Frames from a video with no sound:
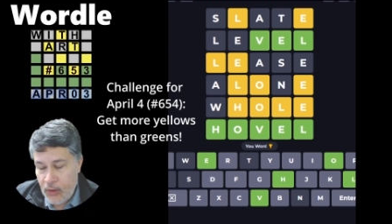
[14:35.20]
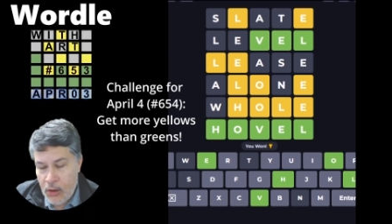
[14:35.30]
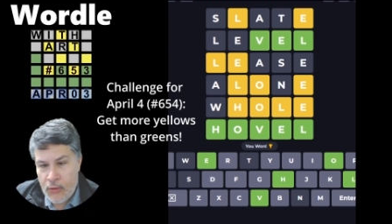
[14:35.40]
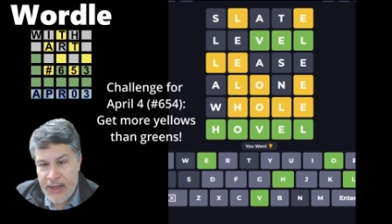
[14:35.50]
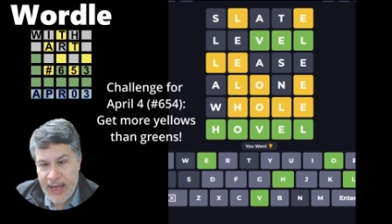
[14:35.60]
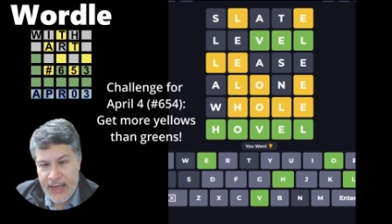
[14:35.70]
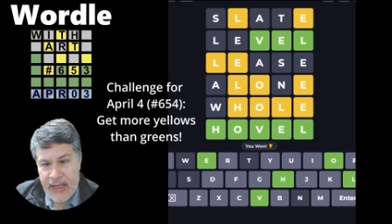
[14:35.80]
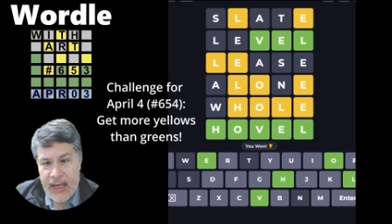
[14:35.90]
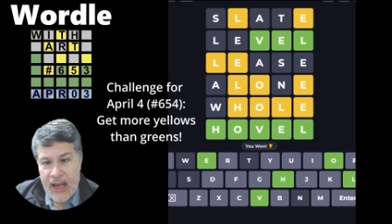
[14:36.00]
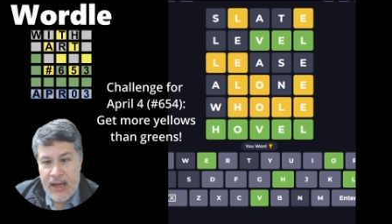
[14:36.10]
Okay,
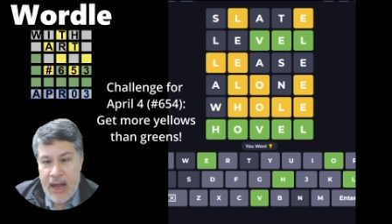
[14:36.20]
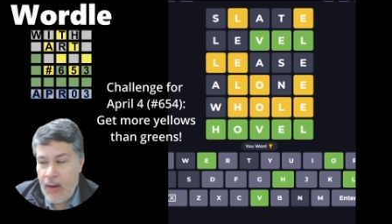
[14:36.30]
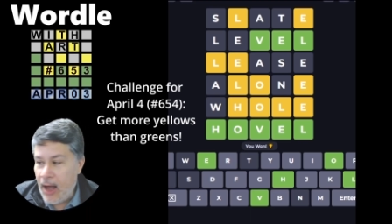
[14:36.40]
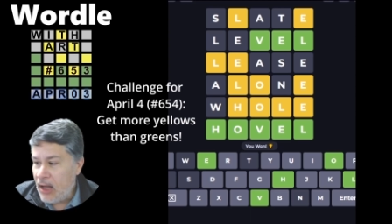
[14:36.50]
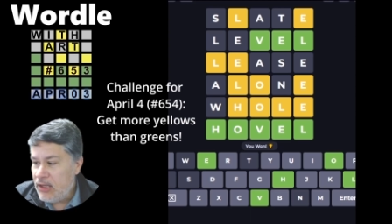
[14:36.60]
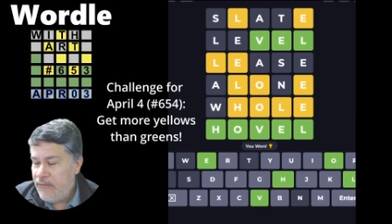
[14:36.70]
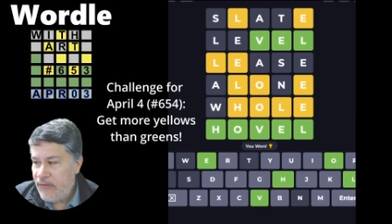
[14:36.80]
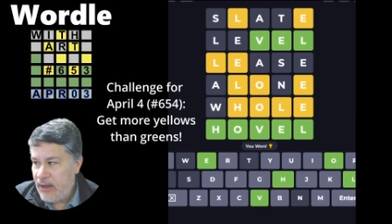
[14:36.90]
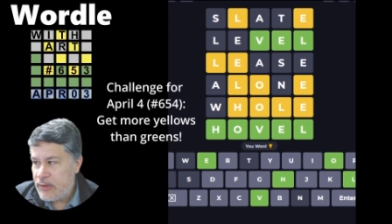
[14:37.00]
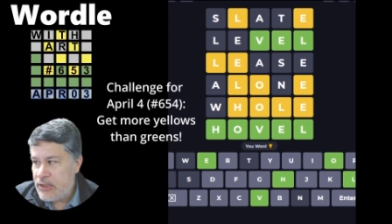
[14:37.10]
now I'll leave
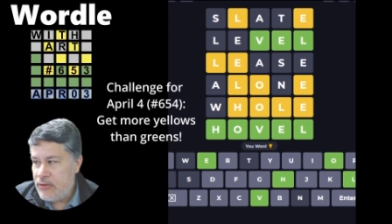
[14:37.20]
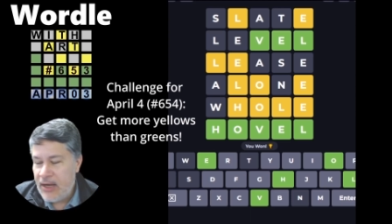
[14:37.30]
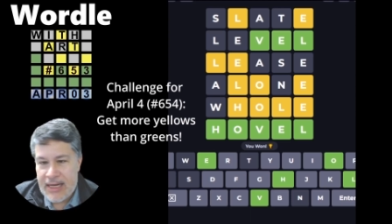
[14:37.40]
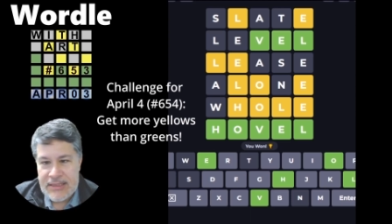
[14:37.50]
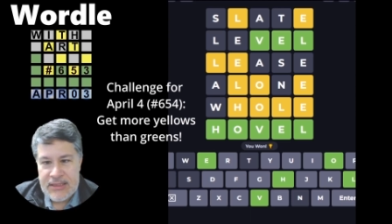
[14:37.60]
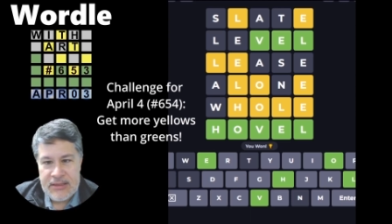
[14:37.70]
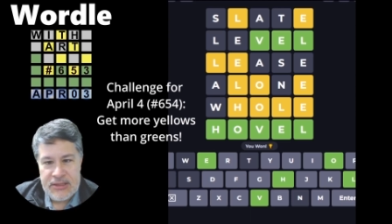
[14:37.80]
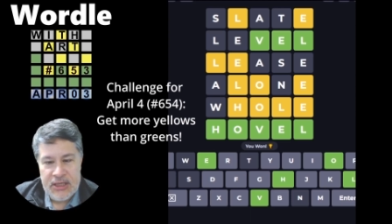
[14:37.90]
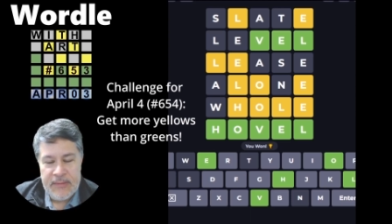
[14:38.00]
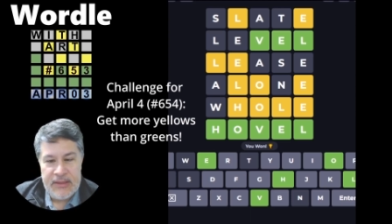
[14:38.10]
it up to you guys to
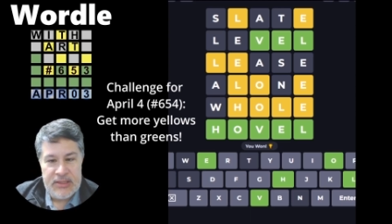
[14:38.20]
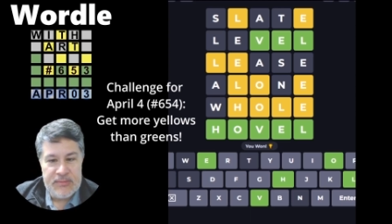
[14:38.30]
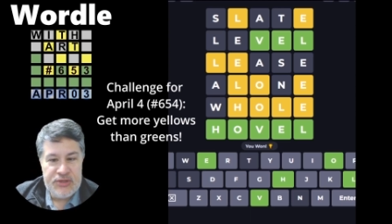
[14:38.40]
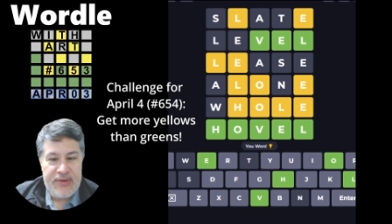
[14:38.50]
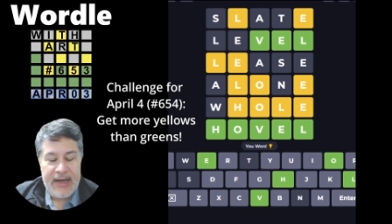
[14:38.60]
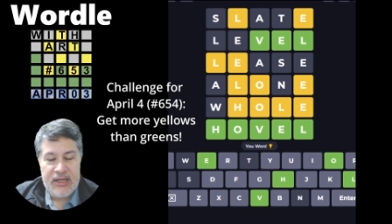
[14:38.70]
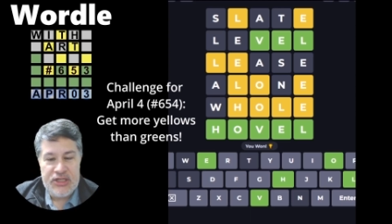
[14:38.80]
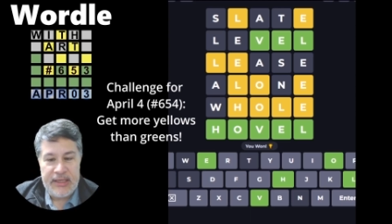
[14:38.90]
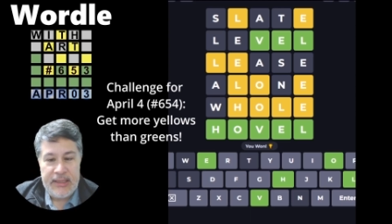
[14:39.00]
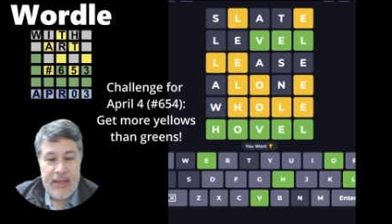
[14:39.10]
determine some
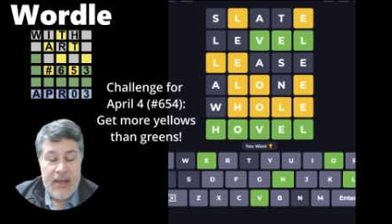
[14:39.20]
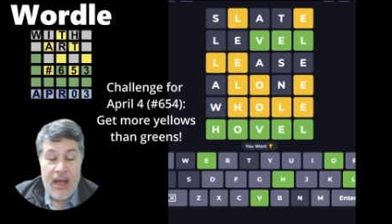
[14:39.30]
strategy.